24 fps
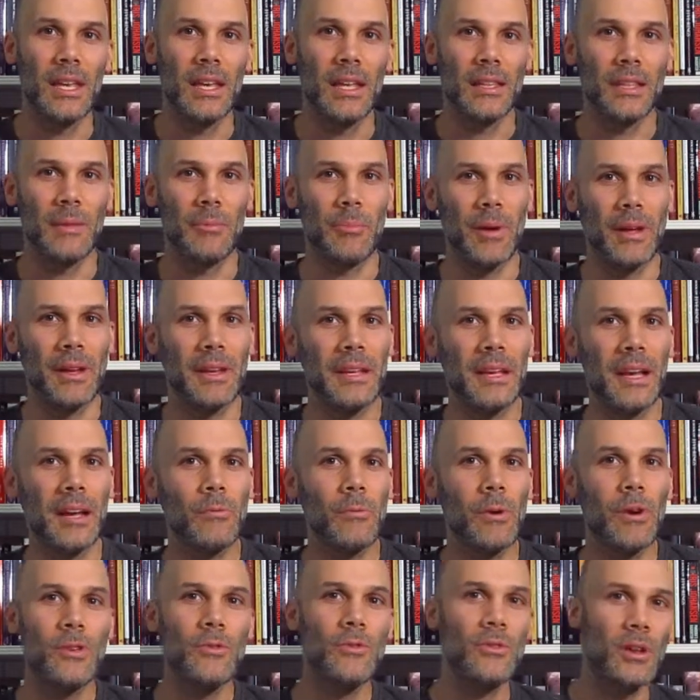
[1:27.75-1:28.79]
depending on
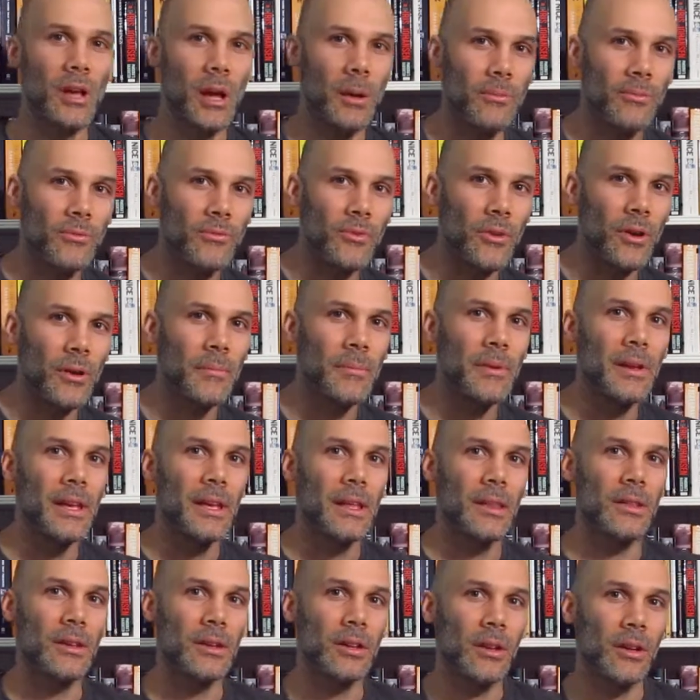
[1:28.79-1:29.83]
where you come from,
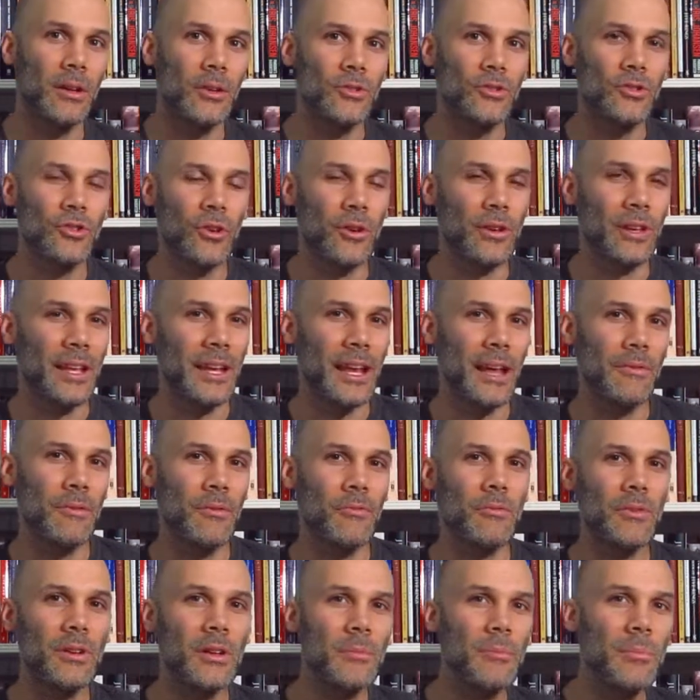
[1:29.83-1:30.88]
the culture can have a
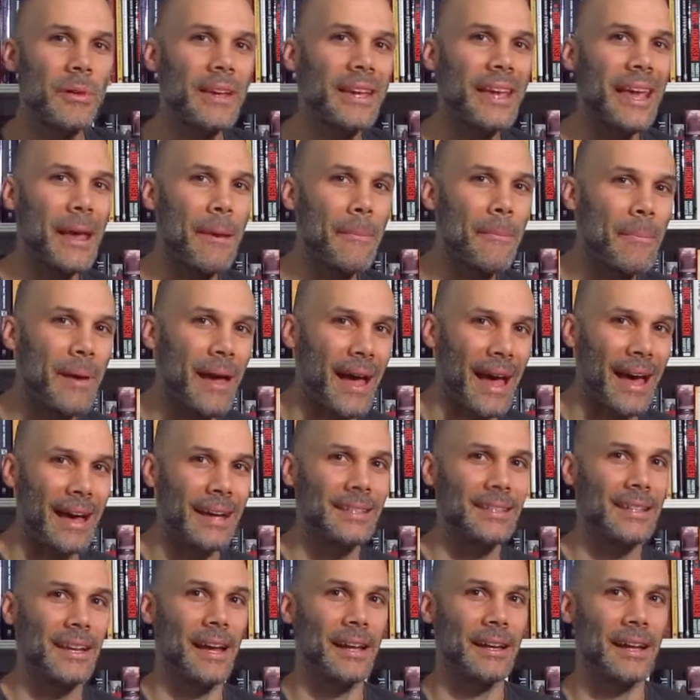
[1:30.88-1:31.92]
real big
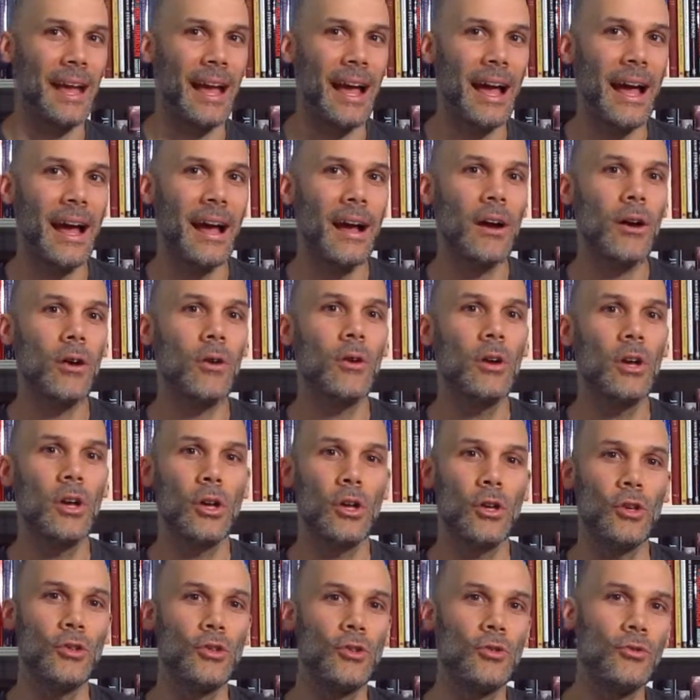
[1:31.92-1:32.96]
impact on how
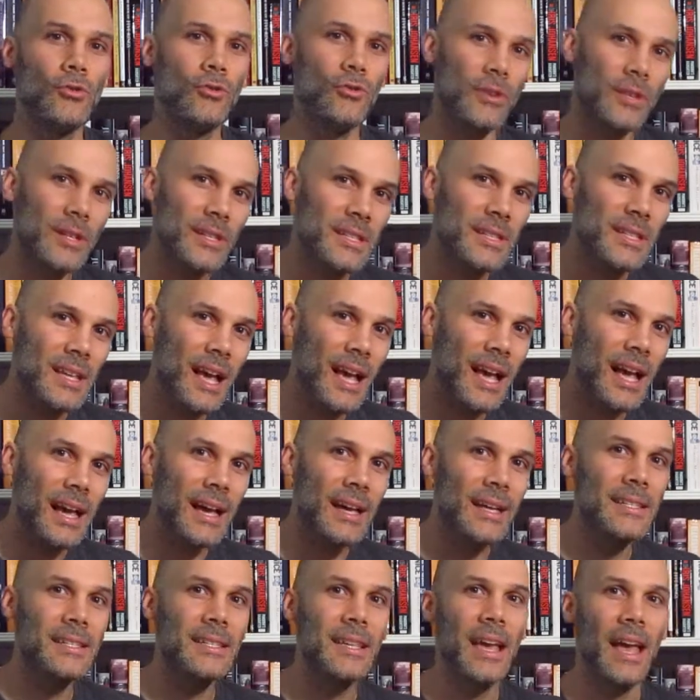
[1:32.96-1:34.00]
you
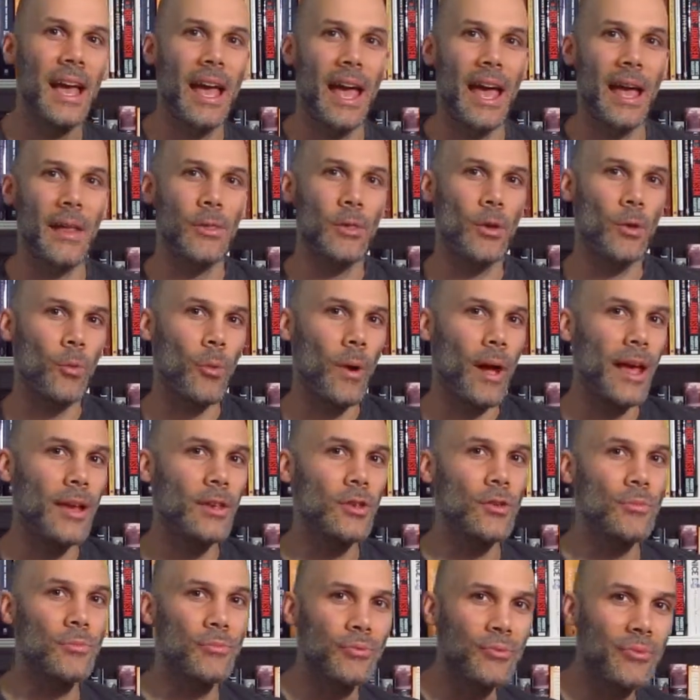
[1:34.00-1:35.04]
criticize and the way
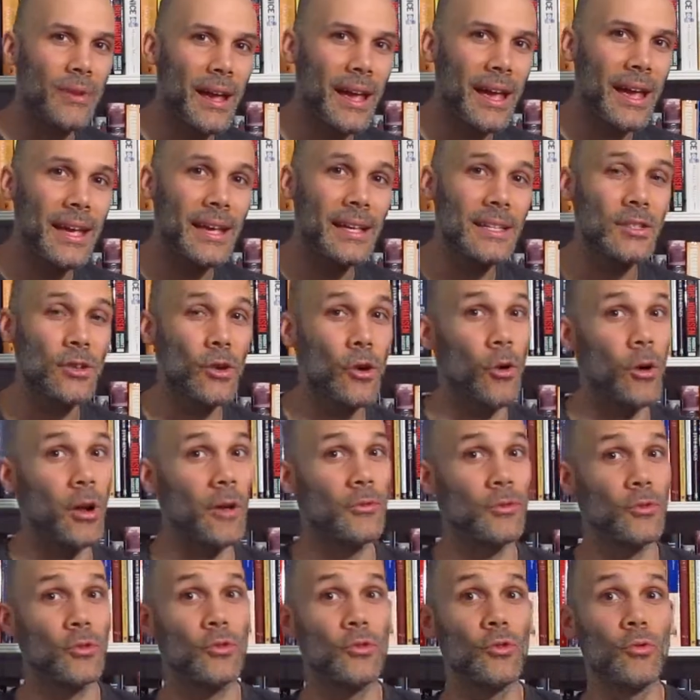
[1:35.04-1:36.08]
you praise, or
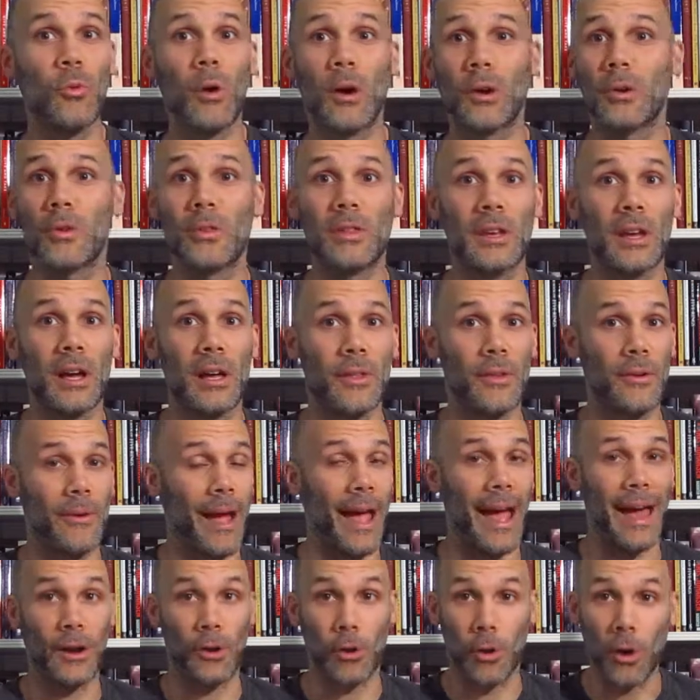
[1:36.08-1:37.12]
if you do one or the other
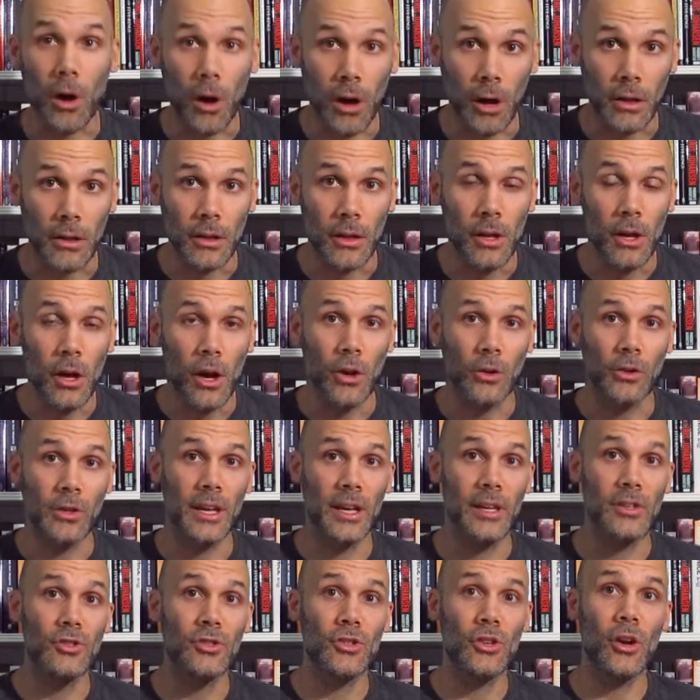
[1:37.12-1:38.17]
at all. Okay,
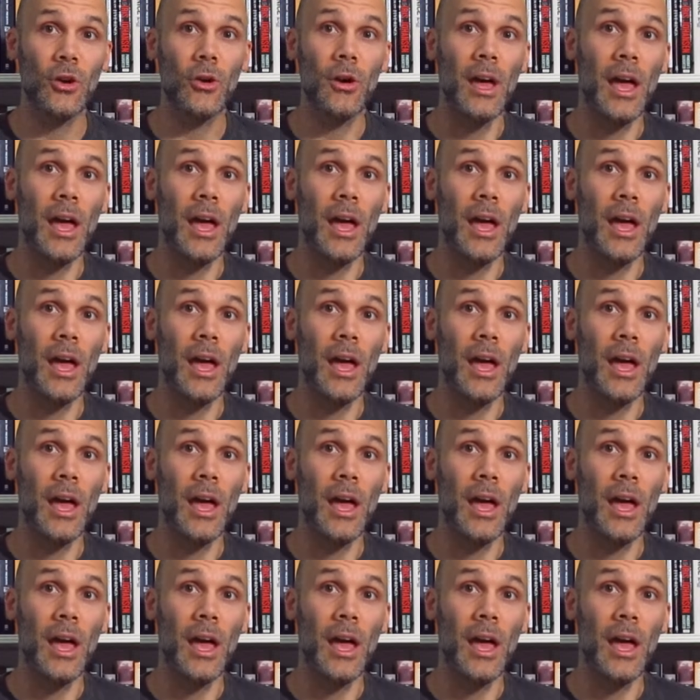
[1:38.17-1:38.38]
so